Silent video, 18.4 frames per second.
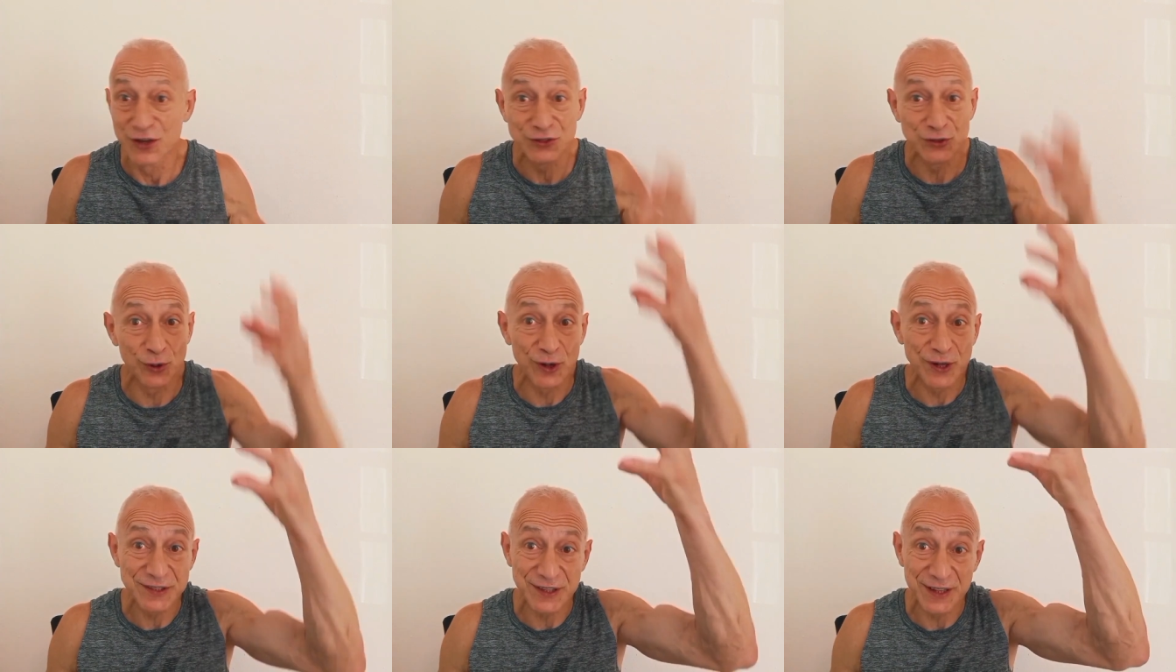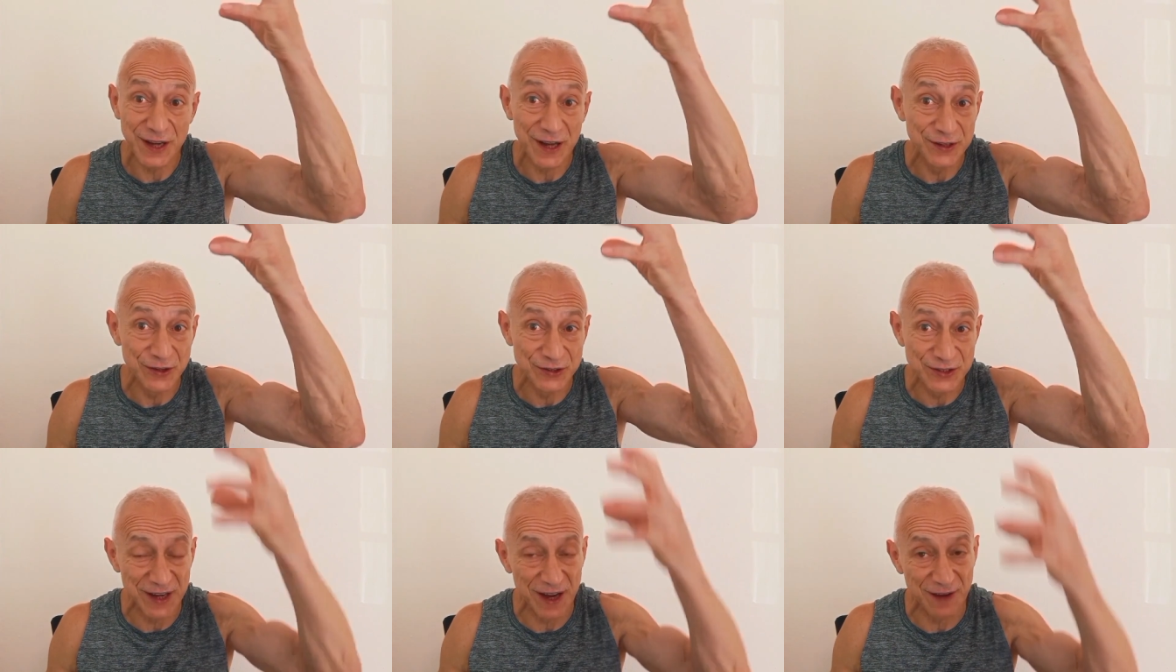so
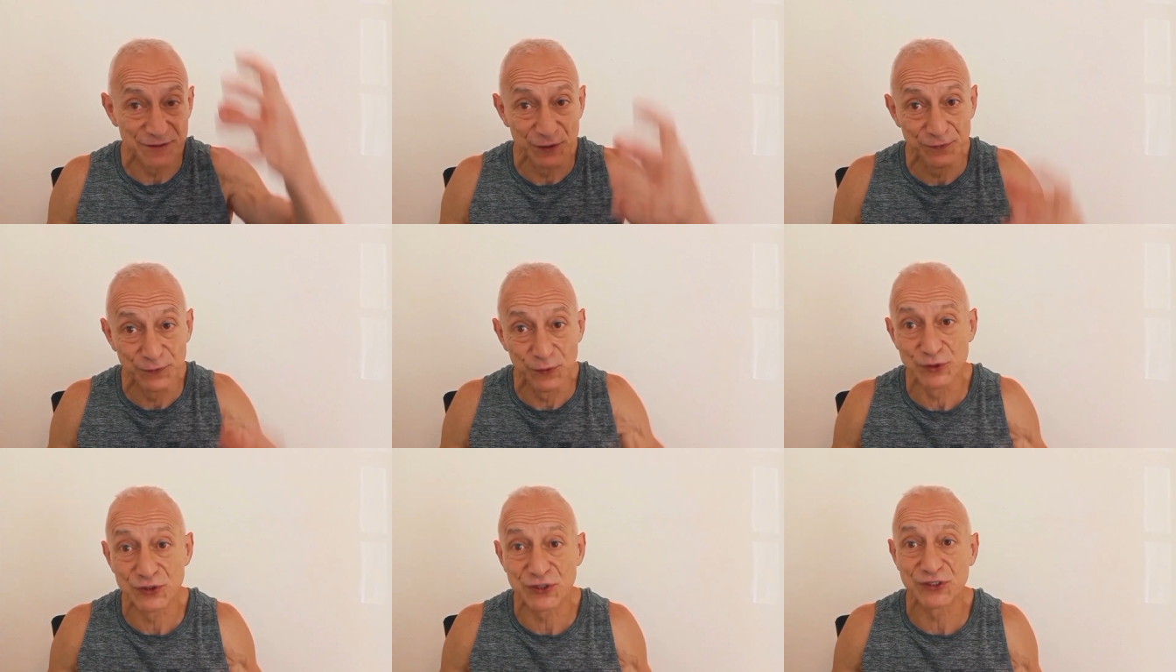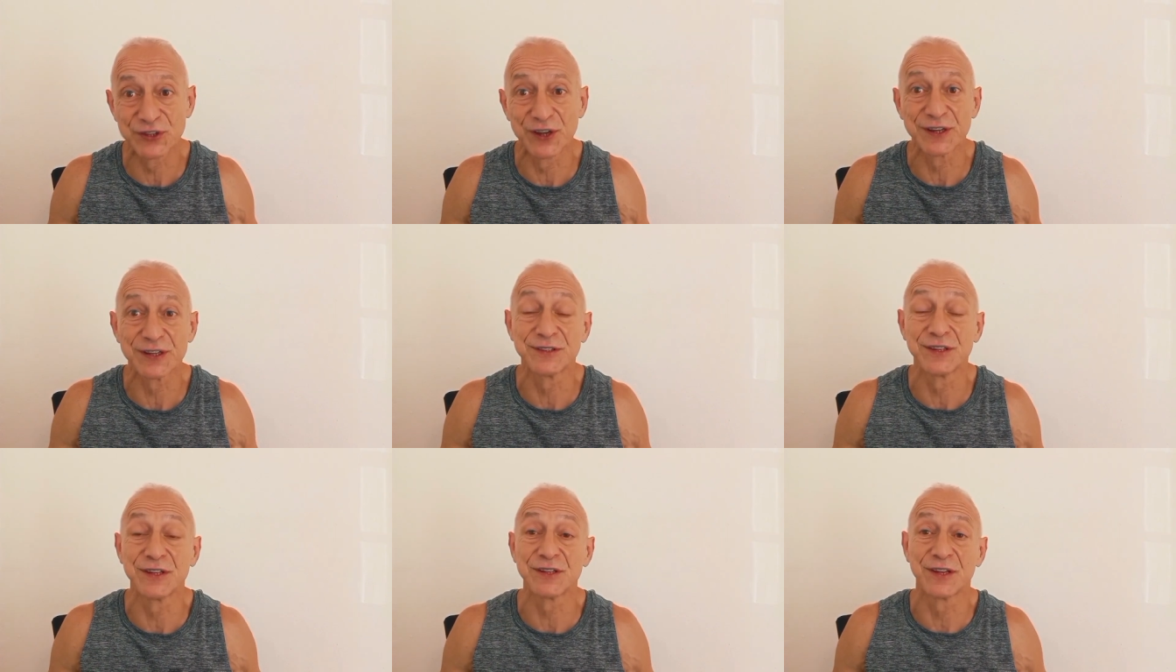it doesn't have the full
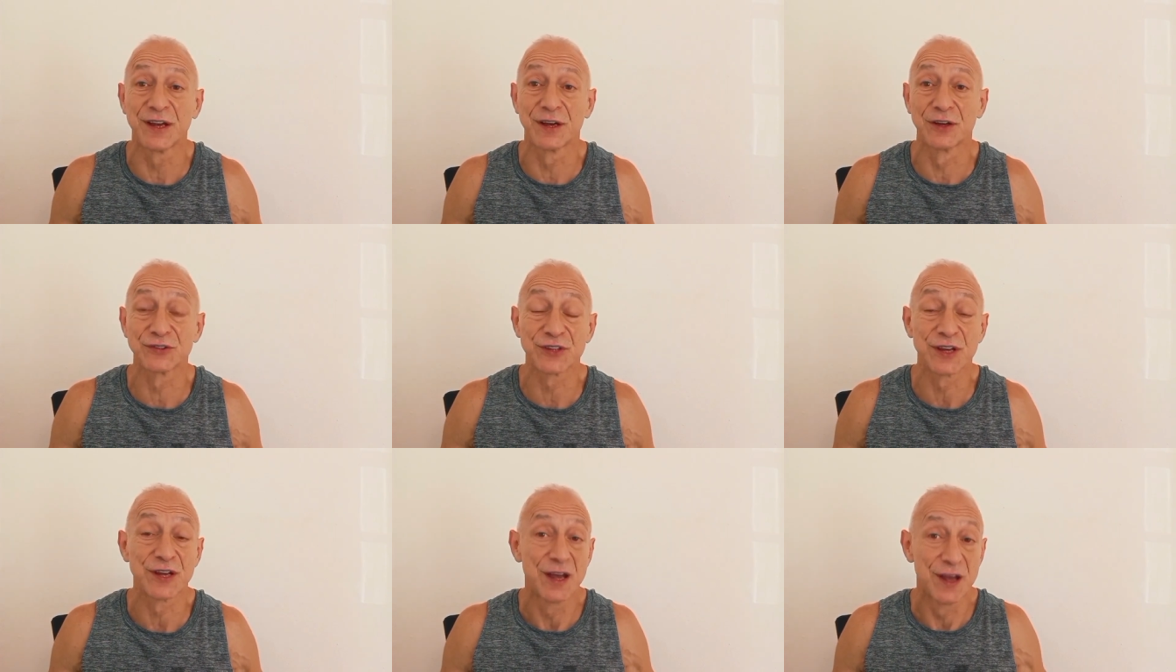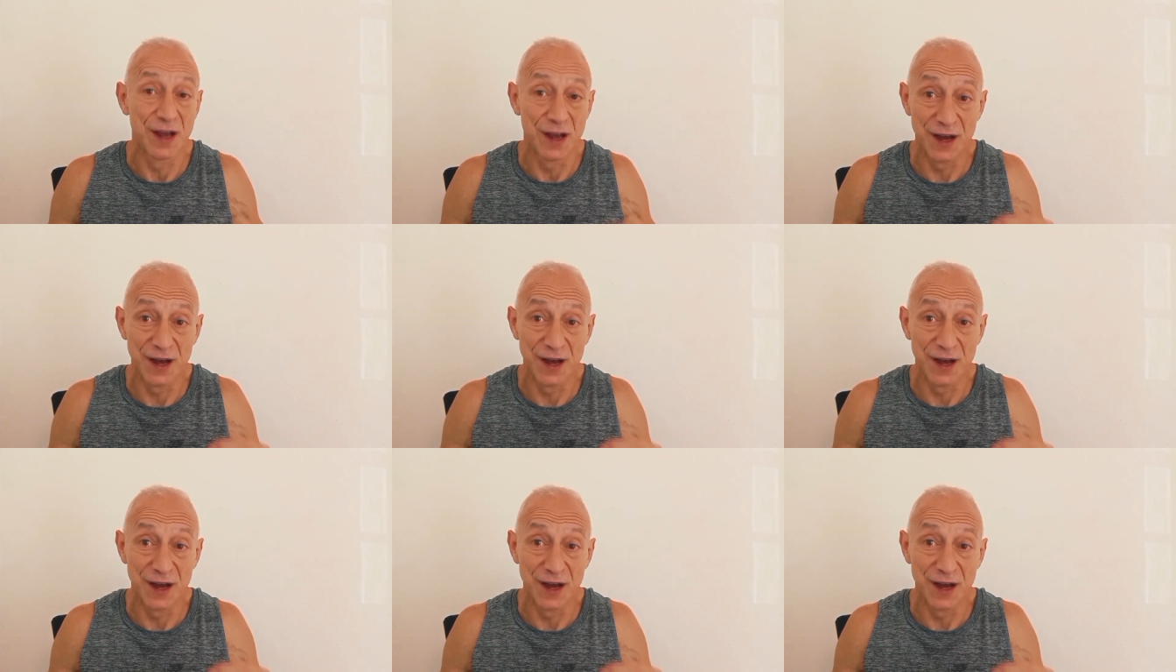study details.